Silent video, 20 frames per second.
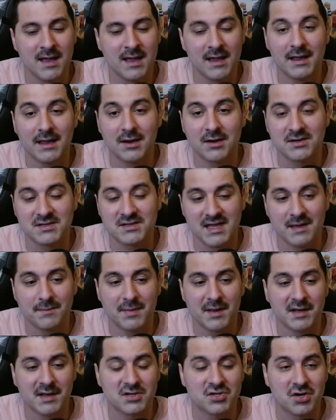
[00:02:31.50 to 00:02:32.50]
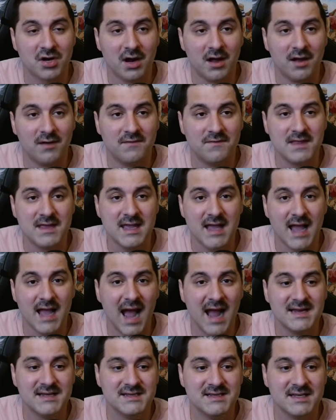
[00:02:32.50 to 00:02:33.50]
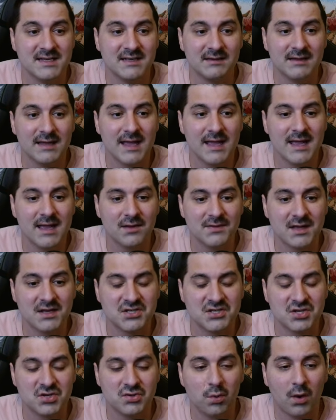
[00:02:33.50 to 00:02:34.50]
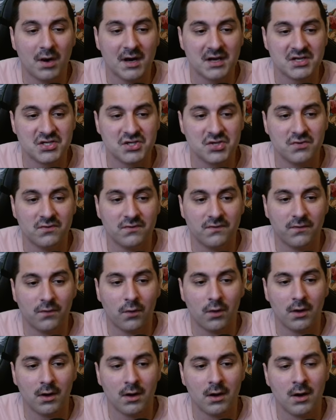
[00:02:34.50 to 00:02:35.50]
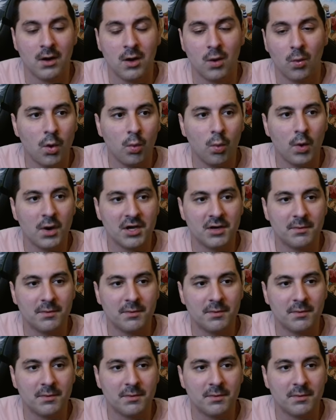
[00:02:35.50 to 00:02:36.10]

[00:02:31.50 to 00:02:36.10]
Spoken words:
Here's a picture of the ideal layout that you'd want to shoot for when you're